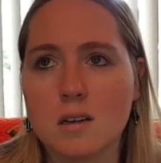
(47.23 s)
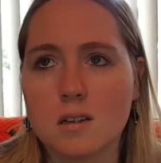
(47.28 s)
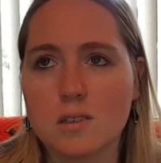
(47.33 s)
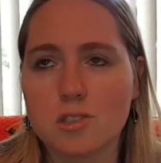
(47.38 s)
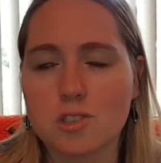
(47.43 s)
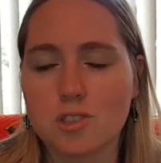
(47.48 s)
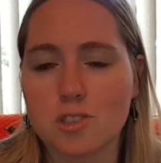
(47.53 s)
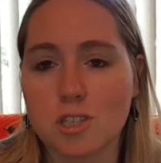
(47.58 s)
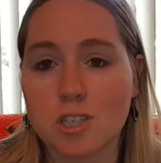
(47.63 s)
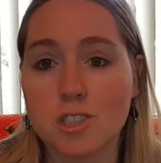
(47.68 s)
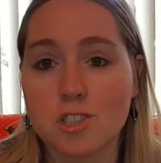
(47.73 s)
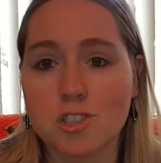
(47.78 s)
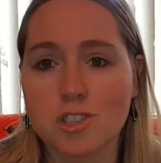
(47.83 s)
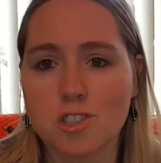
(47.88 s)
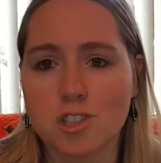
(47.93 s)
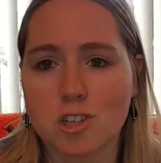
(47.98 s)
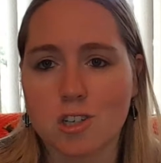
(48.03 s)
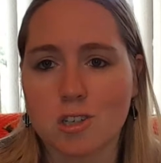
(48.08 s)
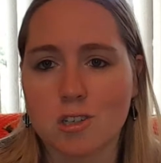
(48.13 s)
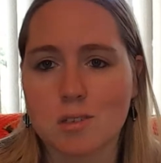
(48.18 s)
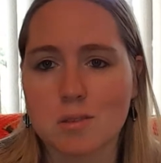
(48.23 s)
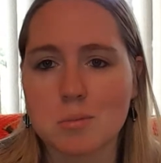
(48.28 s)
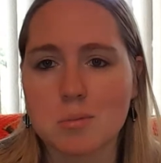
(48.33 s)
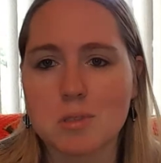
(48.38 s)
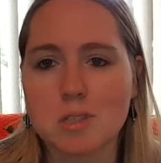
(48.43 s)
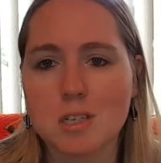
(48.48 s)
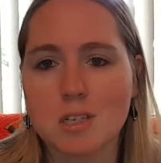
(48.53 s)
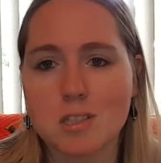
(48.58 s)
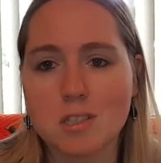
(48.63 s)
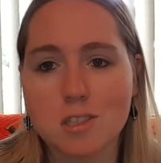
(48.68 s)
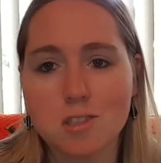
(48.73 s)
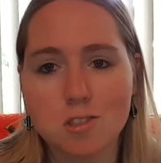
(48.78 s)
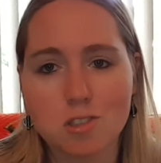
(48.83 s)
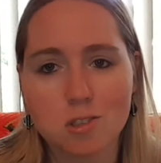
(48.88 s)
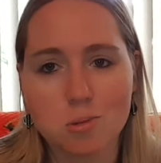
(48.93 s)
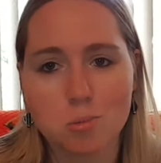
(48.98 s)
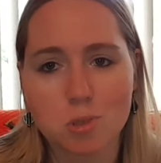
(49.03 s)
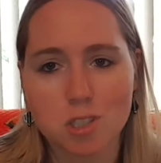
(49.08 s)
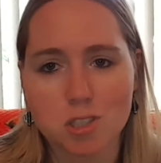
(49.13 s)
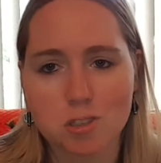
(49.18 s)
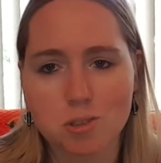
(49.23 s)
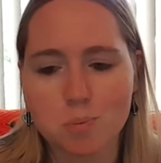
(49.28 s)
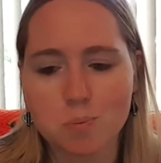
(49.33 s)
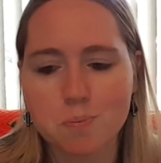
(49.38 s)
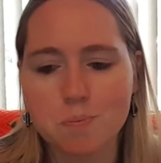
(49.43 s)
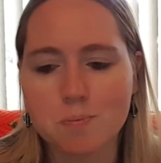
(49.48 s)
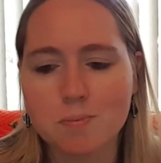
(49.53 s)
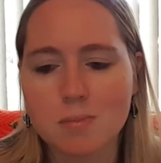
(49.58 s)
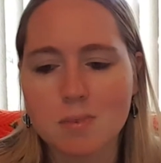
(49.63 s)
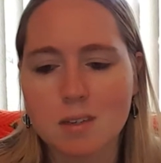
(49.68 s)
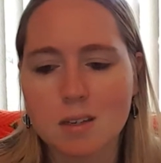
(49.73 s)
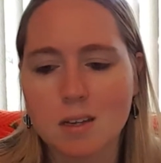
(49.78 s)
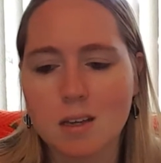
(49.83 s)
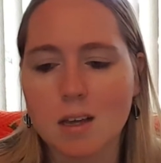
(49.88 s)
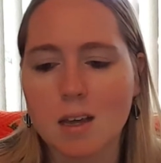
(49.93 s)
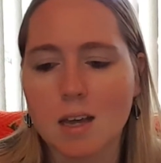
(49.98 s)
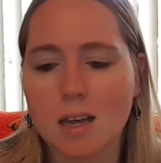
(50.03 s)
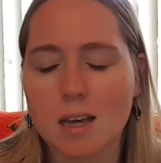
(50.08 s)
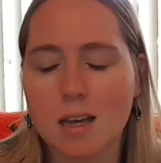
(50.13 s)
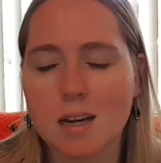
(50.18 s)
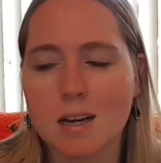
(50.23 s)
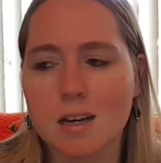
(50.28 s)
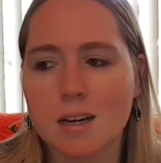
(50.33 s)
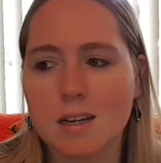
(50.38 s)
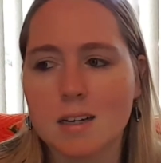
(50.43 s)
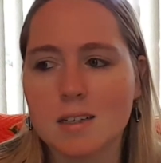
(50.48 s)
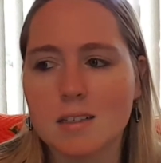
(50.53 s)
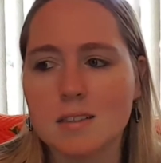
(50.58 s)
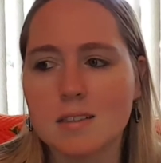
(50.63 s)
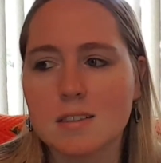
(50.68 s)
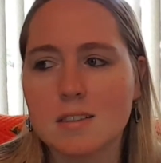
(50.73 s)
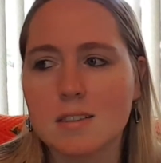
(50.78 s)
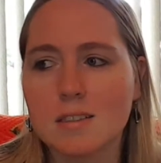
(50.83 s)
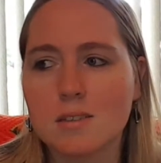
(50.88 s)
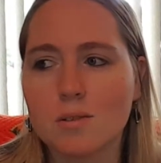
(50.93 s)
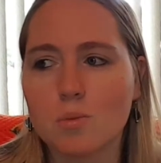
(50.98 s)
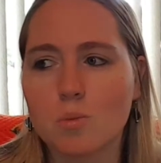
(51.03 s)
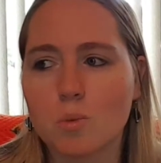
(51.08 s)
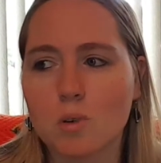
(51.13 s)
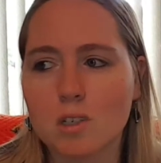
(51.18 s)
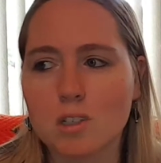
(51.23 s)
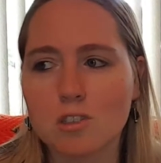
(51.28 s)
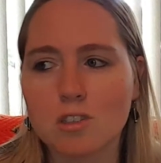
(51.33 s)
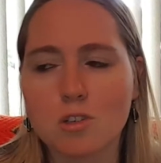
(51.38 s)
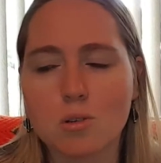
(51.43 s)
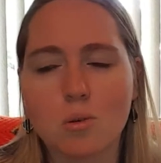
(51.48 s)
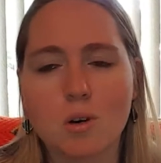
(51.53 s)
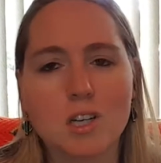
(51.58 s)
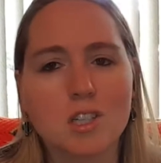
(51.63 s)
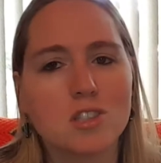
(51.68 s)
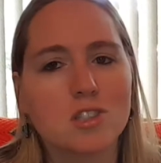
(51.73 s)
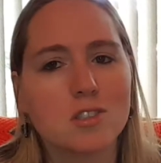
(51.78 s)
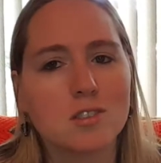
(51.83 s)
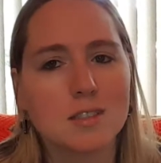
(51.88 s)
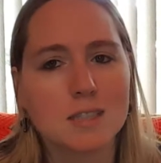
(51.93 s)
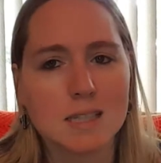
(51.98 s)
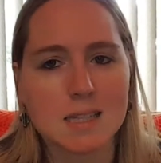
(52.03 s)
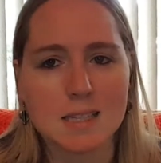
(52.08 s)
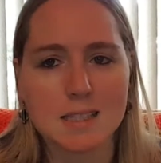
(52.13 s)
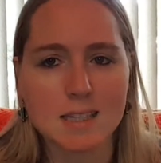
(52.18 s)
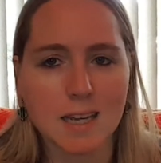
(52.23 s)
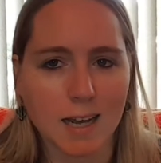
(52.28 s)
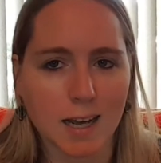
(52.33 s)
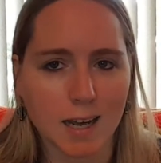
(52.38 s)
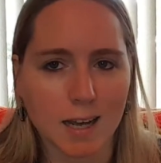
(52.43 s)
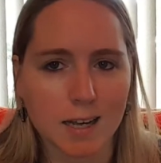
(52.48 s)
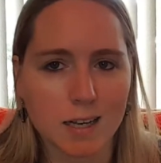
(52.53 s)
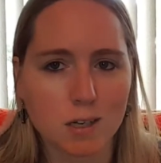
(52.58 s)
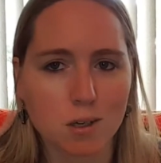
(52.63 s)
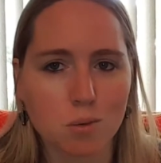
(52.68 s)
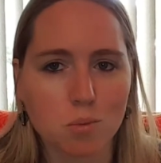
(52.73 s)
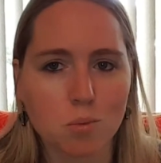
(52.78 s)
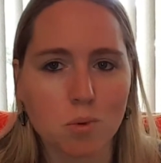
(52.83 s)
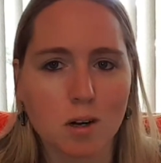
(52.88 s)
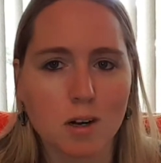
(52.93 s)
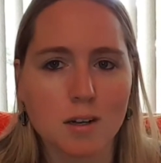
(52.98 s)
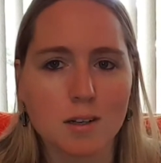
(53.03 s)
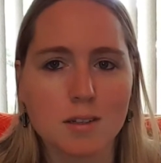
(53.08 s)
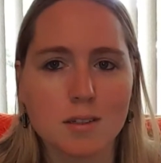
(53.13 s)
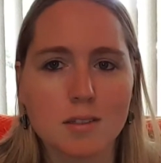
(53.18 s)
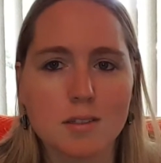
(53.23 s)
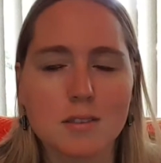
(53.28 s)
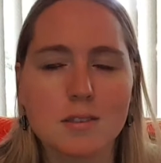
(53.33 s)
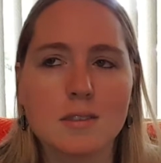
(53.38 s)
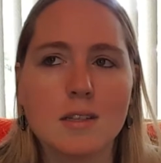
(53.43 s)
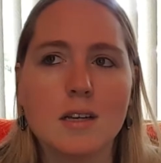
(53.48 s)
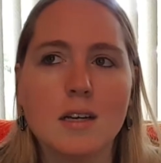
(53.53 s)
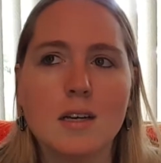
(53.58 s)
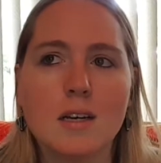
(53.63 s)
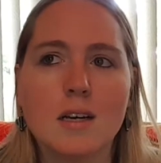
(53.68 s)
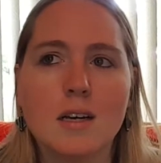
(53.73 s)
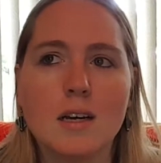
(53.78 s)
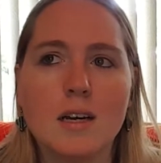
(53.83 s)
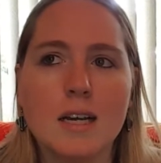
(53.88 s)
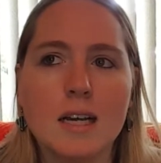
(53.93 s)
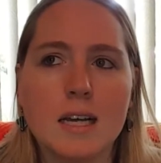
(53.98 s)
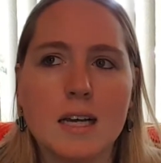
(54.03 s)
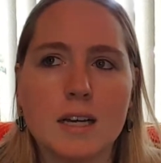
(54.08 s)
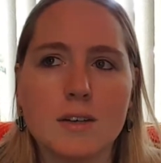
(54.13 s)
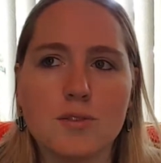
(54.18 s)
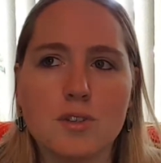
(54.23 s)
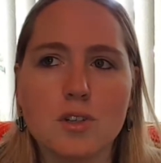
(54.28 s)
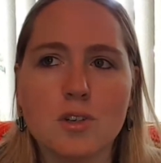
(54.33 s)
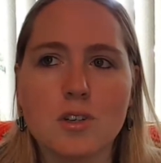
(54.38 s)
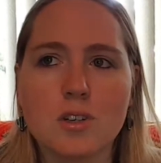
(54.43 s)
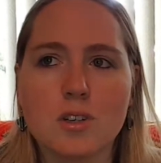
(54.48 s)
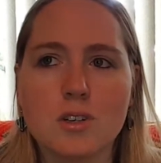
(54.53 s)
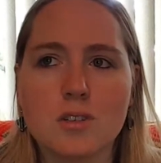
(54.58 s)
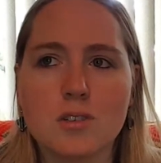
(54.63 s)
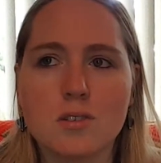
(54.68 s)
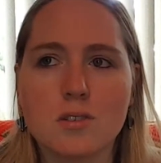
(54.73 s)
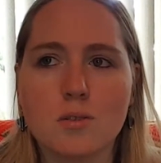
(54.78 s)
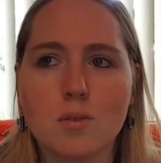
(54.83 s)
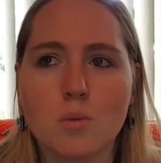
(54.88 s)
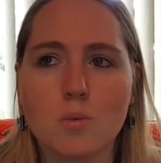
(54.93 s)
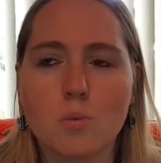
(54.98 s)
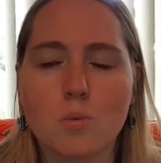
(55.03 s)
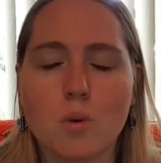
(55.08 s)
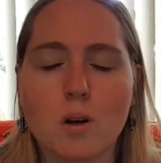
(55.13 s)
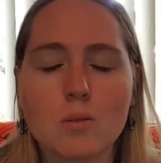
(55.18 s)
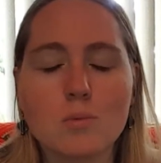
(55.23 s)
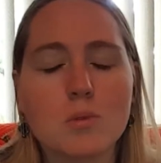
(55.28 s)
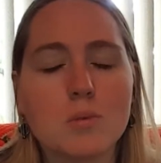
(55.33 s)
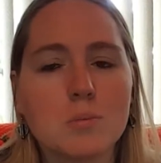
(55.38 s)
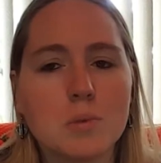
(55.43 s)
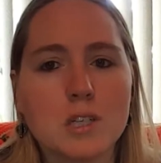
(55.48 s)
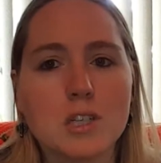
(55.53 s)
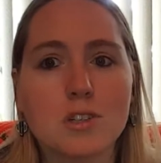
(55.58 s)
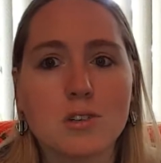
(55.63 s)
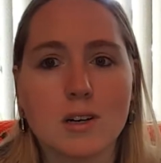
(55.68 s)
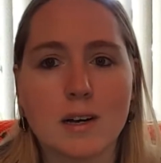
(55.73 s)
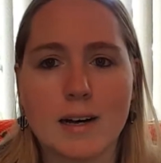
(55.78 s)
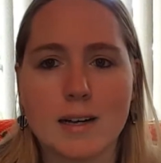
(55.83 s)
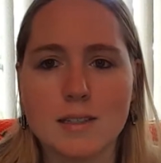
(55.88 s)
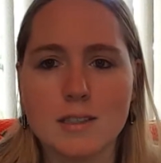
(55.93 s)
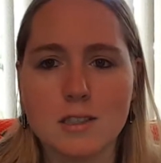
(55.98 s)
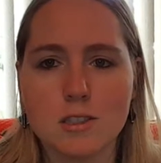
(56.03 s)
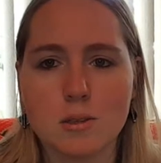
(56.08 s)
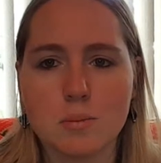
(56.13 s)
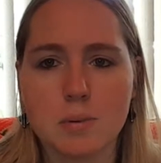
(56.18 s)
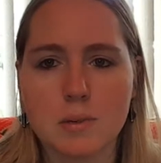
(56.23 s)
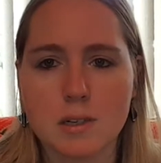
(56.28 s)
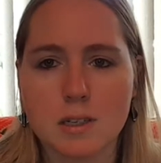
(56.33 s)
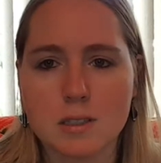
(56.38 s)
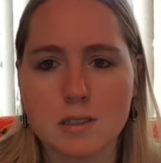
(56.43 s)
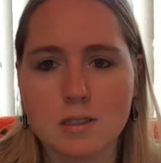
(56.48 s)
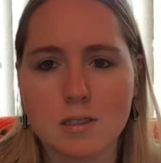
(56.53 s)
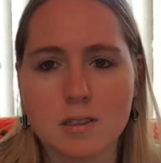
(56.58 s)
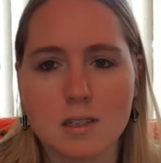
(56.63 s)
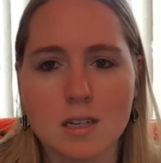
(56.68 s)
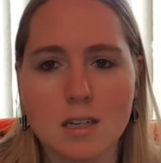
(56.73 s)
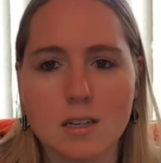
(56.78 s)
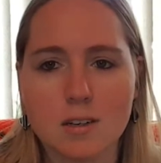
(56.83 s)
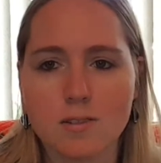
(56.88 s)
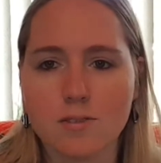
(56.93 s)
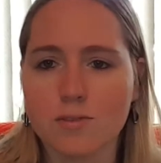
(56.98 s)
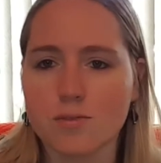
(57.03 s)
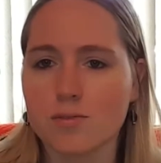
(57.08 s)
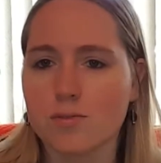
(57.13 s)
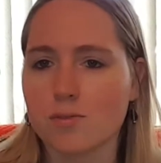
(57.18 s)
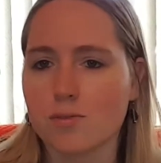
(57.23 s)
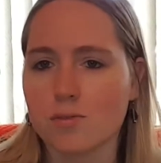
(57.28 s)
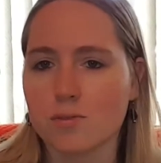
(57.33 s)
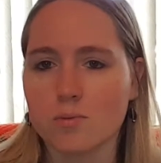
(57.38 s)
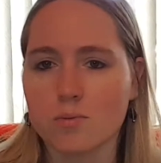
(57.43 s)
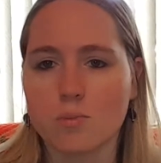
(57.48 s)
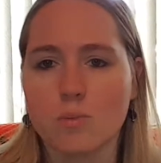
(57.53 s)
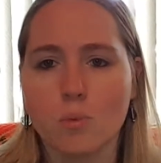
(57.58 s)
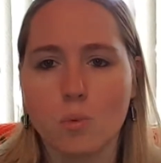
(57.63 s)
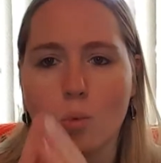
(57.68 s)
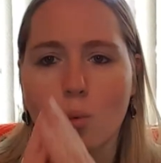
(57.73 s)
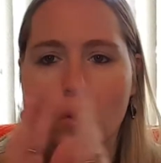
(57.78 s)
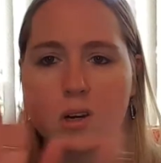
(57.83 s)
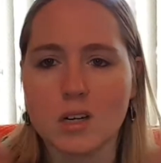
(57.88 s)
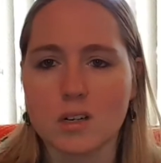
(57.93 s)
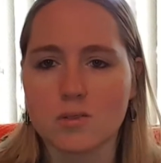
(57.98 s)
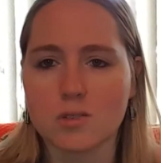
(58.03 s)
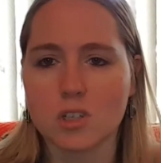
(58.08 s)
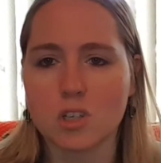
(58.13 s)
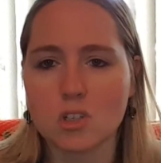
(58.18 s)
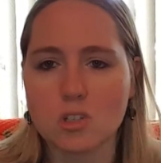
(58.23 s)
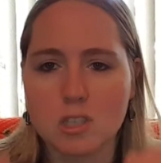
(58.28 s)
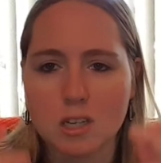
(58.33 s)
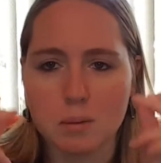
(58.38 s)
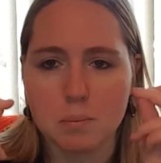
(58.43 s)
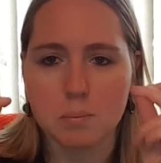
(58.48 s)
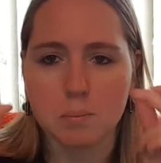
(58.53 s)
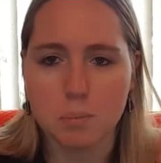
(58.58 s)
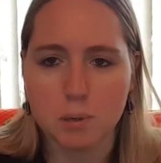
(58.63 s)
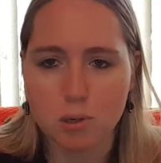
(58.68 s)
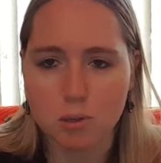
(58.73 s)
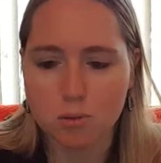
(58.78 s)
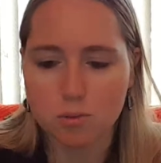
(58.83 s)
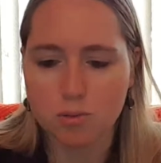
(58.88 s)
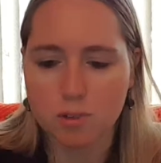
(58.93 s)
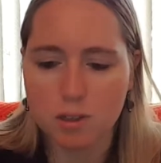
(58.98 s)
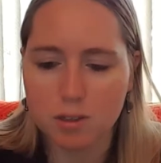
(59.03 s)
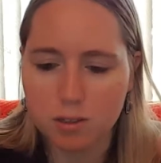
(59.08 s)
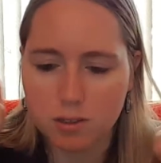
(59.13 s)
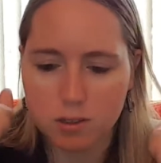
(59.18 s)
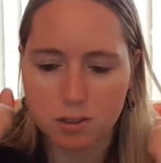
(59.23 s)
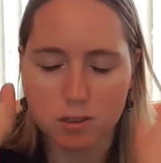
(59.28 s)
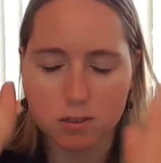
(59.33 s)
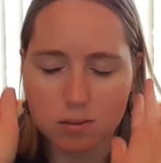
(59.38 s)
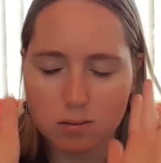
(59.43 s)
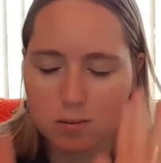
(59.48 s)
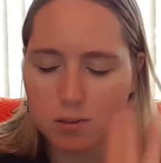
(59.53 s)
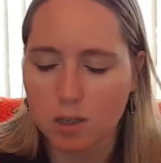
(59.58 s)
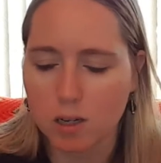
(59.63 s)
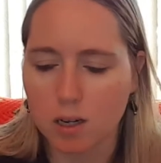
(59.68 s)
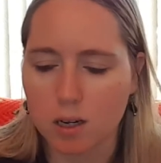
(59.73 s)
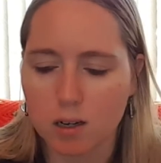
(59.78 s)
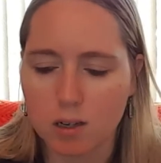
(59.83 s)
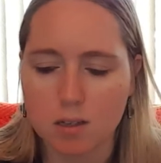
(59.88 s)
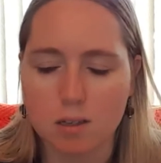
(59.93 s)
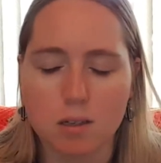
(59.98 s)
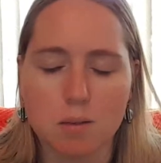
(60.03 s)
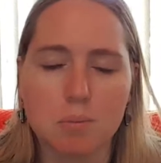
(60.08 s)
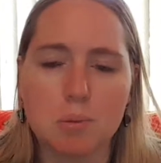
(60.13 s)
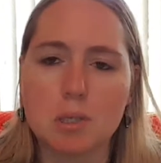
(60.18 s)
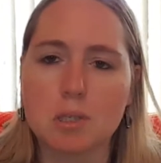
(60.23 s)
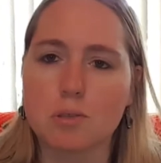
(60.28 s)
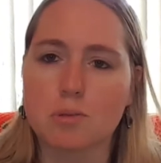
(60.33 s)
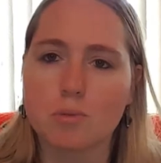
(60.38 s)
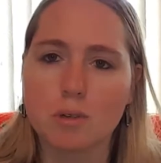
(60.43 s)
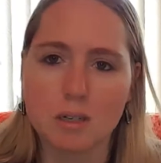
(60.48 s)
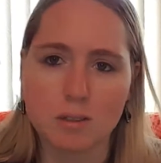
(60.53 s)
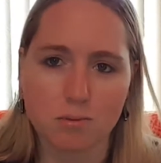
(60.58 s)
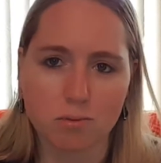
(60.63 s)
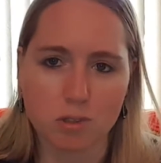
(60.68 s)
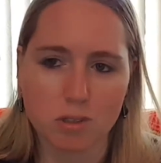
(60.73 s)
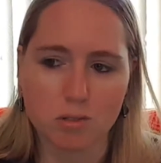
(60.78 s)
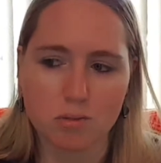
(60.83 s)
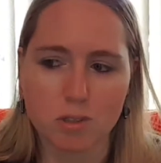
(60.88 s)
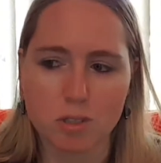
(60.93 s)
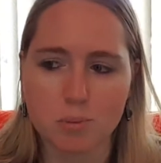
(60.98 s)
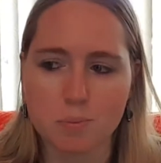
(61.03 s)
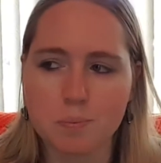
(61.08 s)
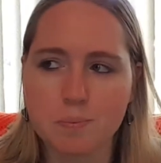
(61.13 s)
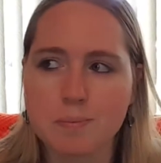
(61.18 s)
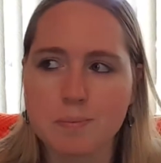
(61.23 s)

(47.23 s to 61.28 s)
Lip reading: Strange Charmed YouTube channel. And one of the questions in the tag was, what would be your ideal planner if whatever you said, poof, it appeared right in front of you.